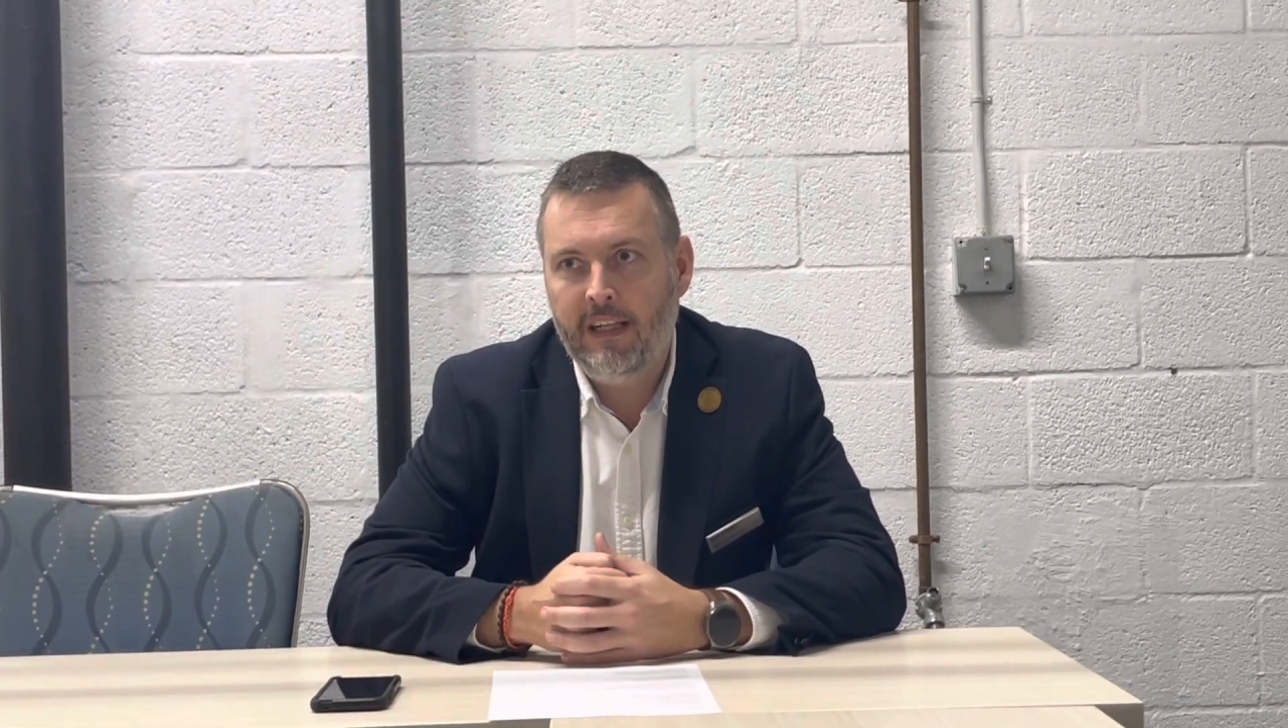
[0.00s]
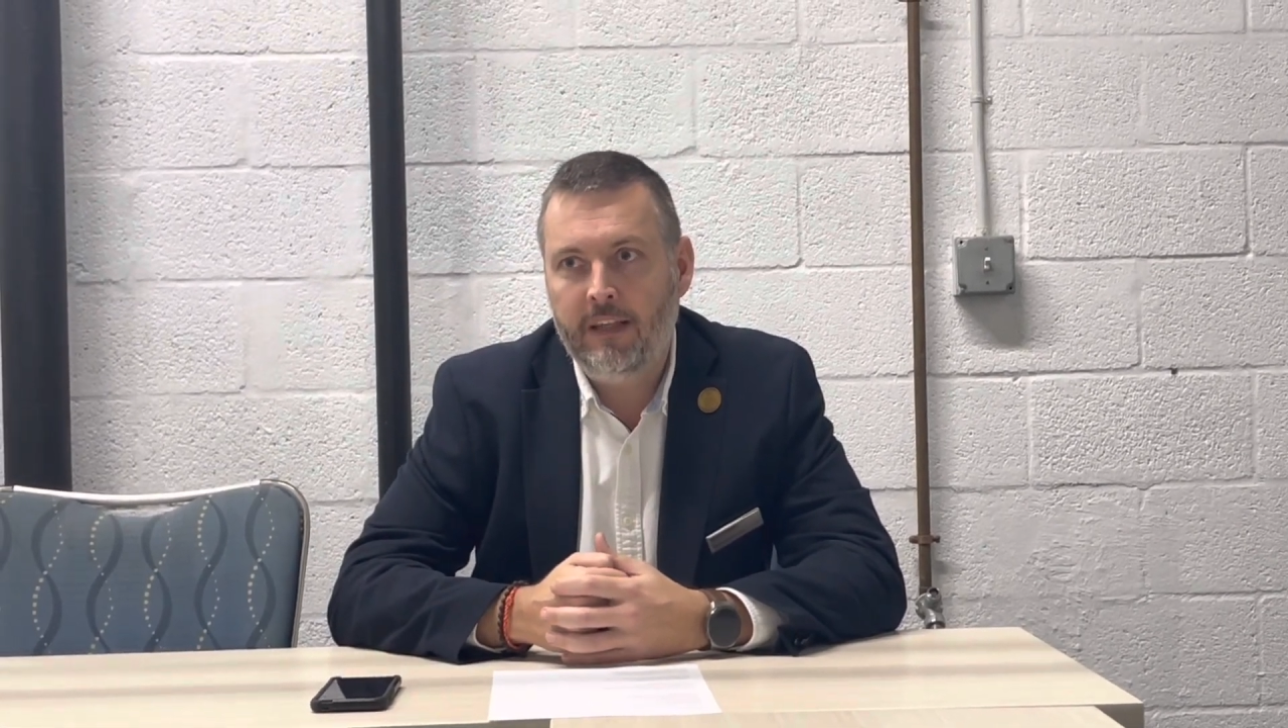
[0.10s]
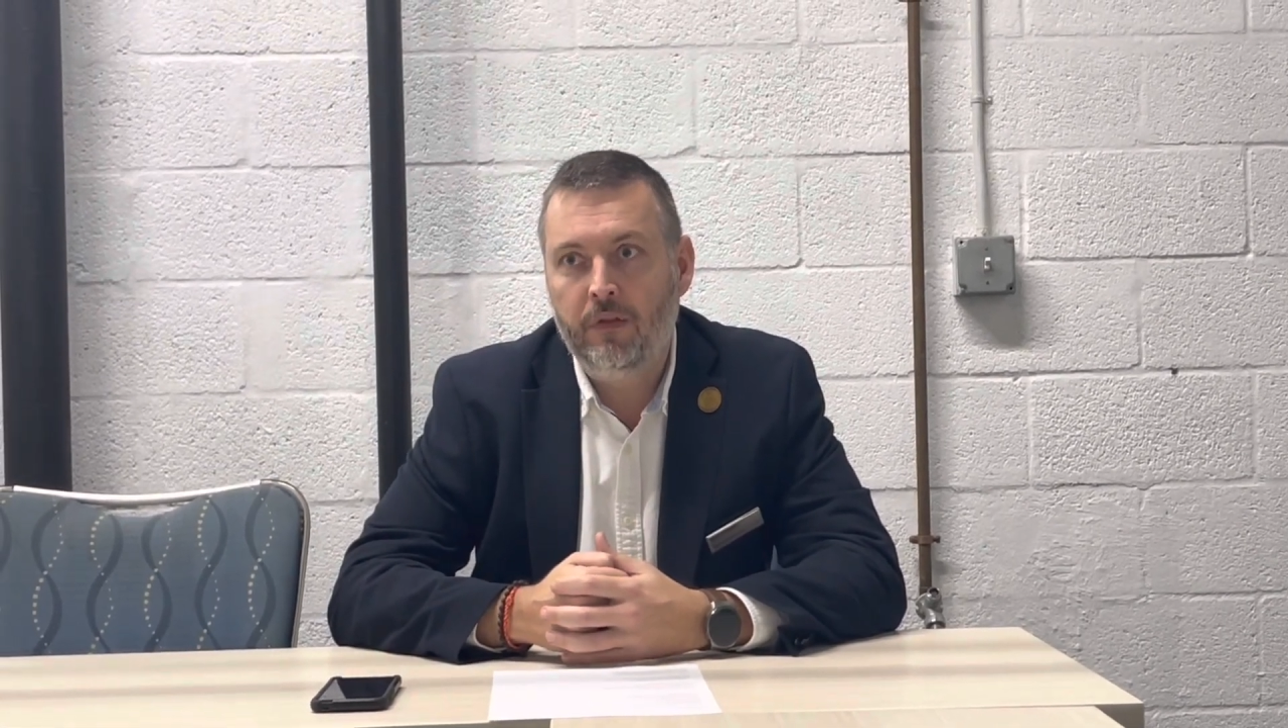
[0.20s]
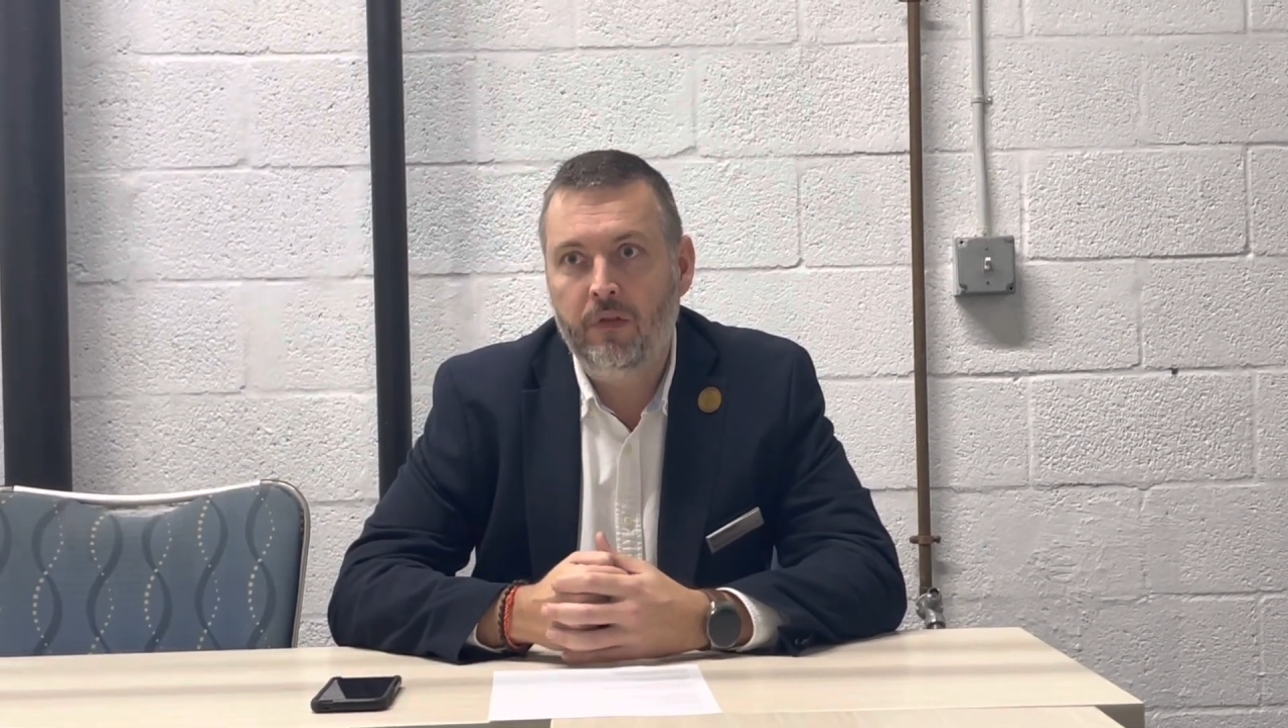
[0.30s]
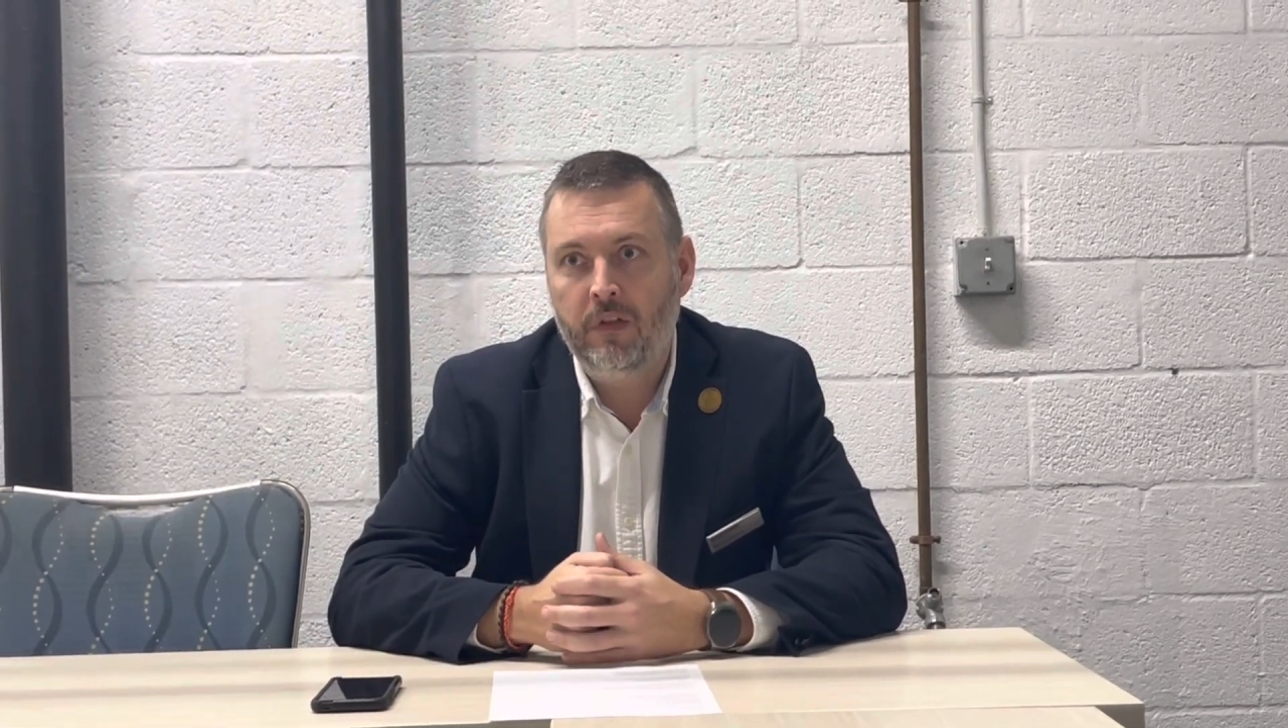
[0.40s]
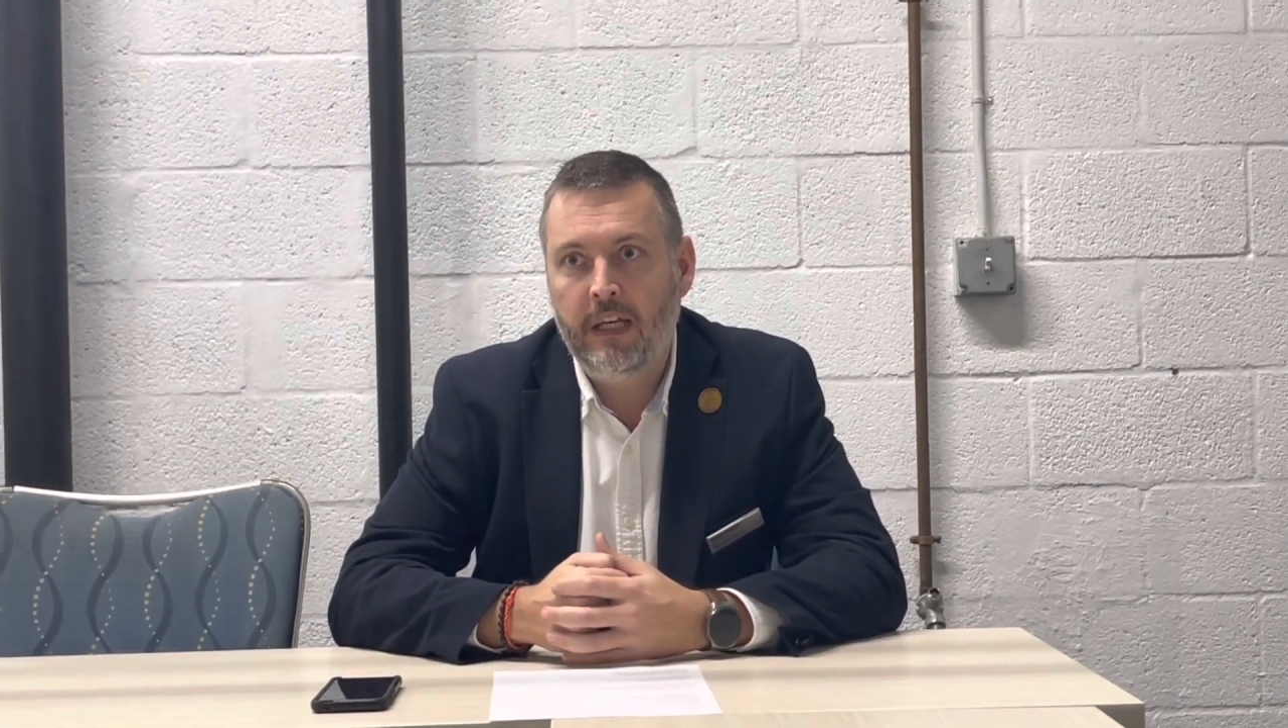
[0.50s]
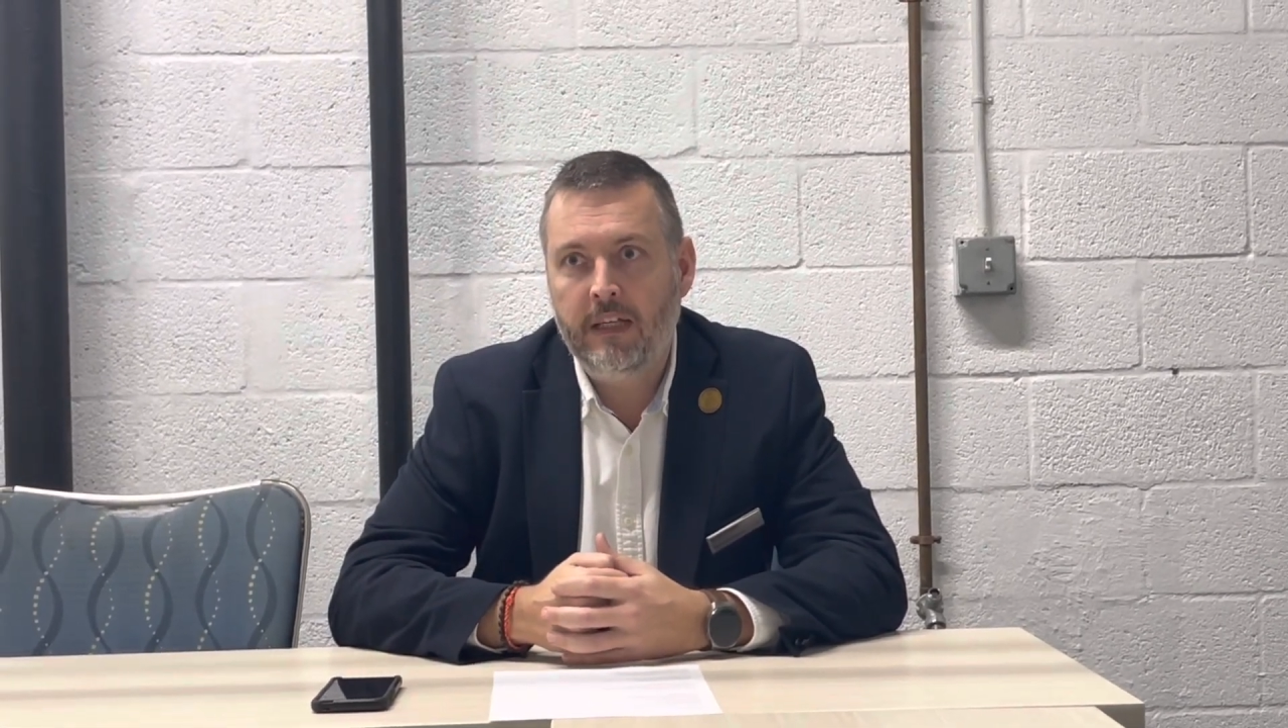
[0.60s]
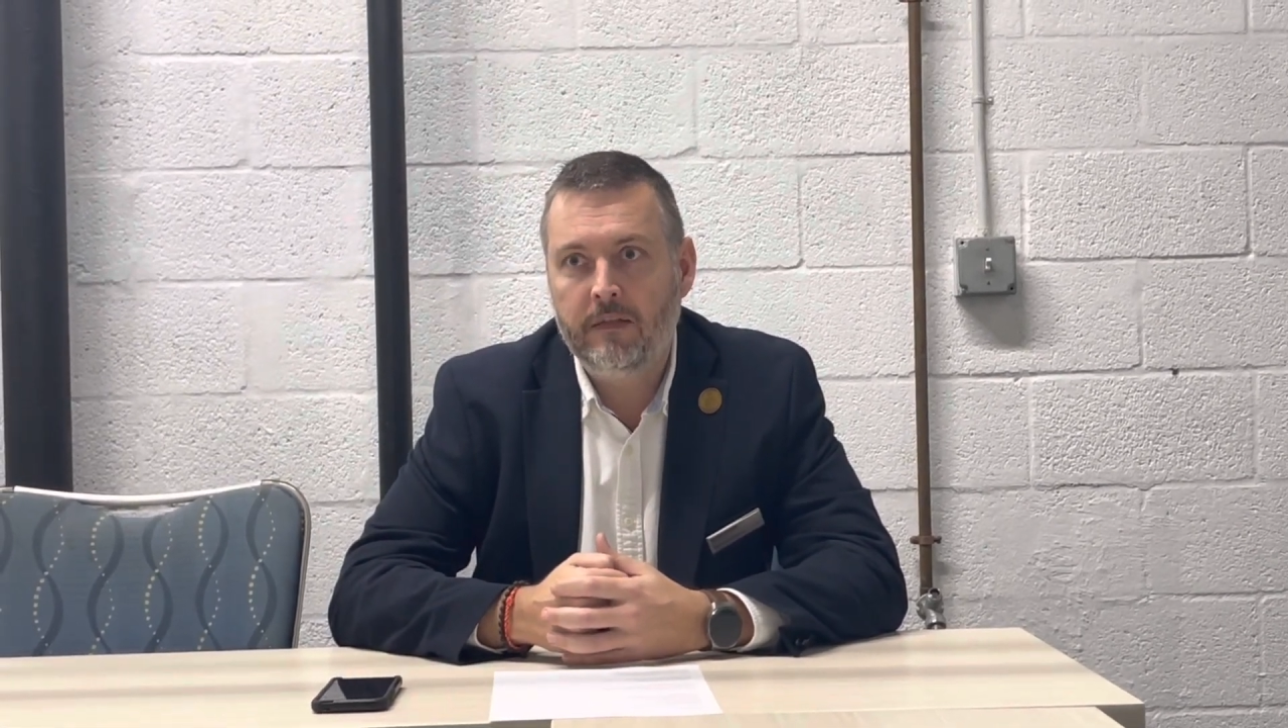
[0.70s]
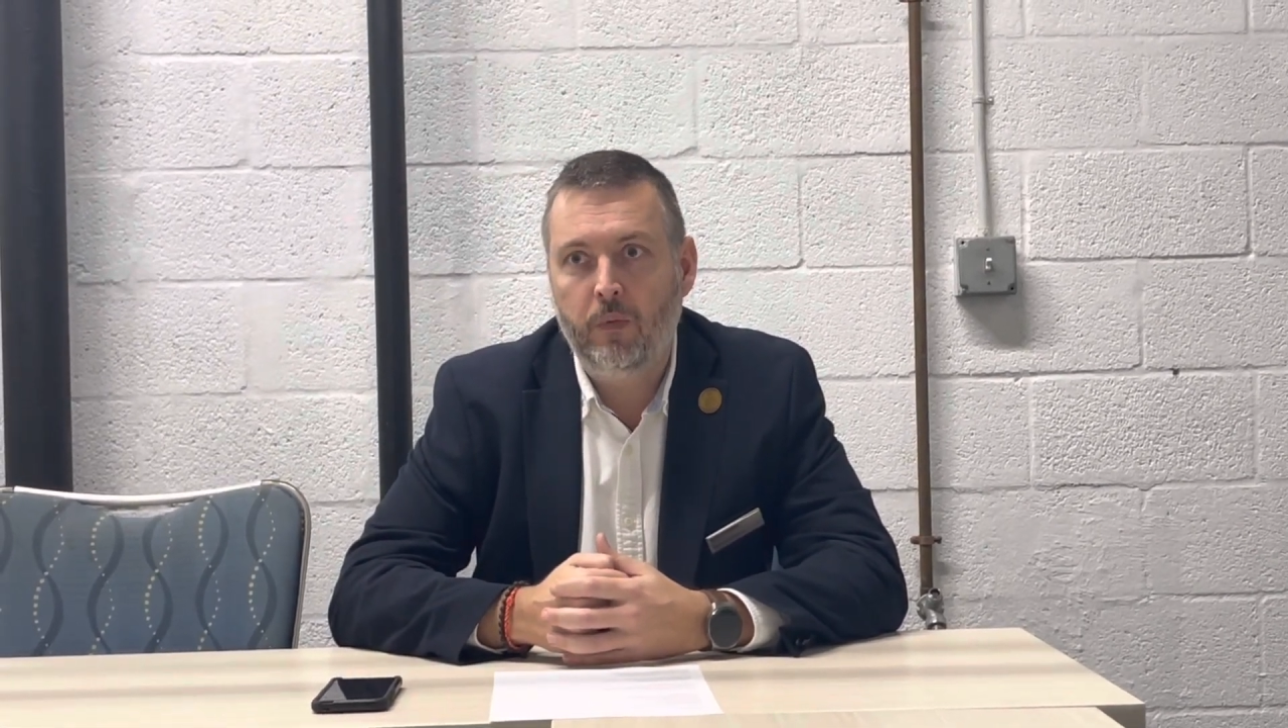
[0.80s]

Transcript: and to the guest